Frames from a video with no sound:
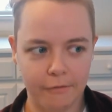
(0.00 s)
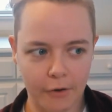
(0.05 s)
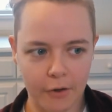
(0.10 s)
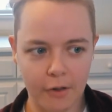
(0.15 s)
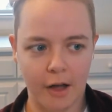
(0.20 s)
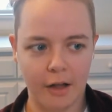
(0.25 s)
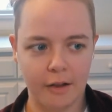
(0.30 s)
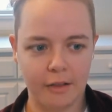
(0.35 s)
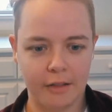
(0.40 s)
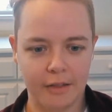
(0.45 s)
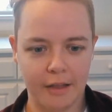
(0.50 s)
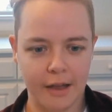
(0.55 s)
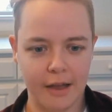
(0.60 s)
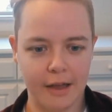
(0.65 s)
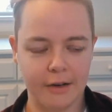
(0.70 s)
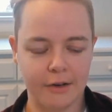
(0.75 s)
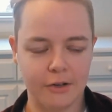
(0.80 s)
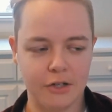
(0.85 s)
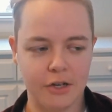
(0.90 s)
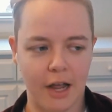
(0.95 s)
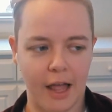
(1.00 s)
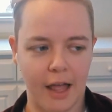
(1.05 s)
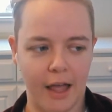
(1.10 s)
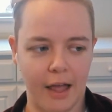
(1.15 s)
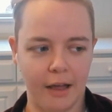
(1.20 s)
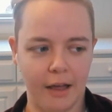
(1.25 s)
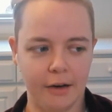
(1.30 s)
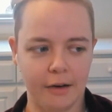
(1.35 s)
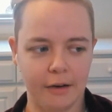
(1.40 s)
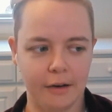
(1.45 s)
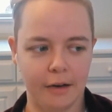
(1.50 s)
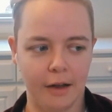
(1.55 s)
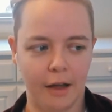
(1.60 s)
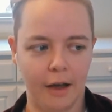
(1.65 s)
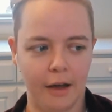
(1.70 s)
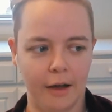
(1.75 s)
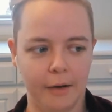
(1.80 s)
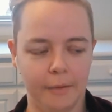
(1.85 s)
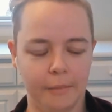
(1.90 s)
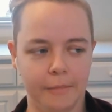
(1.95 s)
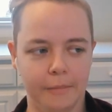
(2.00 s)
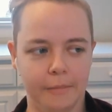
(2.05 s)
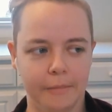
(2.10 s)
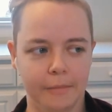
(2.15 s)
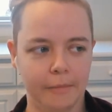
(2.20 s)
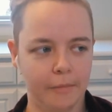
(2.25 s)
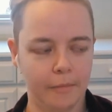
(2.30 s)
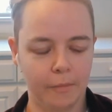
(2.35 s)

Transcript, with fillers: full-on sage and um,